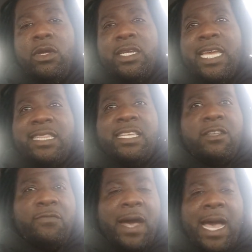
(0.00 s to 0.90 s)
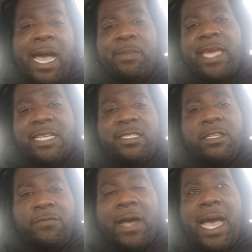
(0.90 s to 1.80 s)
Get this vibe. Catch
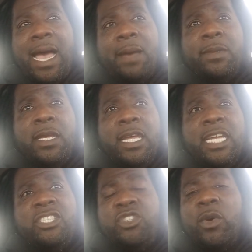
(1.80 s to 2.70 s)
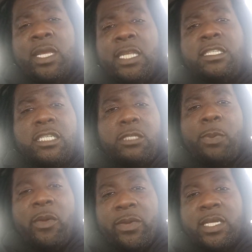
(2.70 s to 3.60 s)
this vibe. Enjoying this
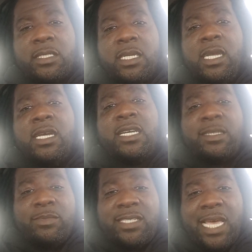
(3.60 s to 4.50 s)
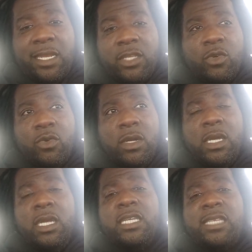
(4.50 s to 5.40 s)
experience. Cause I'm telling you,
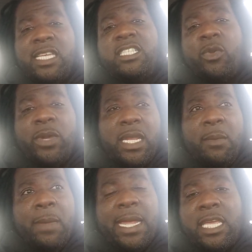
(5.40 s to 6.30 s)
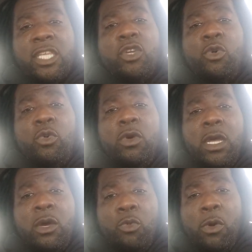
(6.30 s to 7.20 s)
it's history in the making. You
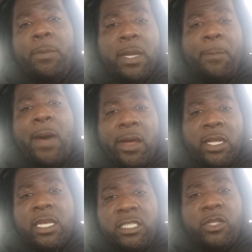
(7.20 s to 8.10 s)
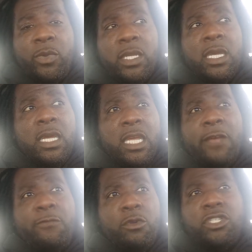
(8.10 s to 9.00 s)
will be a part of history
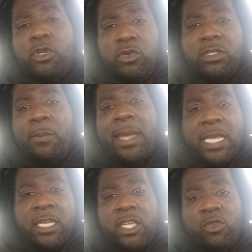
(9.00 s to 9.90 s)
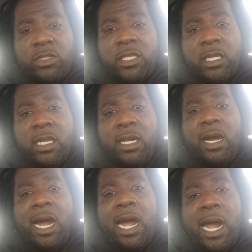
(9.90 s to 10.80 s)
if you choose to make it to Houston.
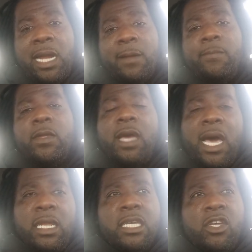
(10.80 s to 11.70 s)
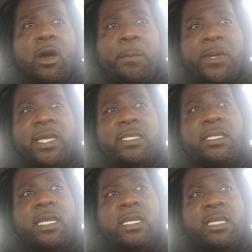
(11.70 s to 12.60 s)
All right? I love y'all.
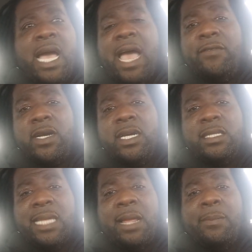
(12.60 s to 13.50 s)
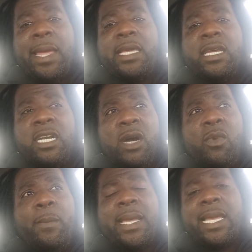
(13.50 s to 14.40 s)
Peace. Y'all have a good day. Make it a good
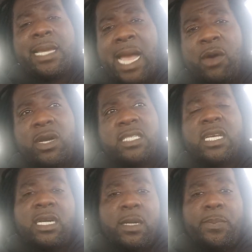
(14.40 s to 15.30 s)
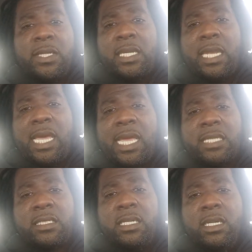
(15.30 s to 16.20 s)
one. Make it count because it could be your
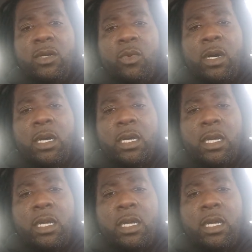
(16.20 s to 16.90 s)
last one.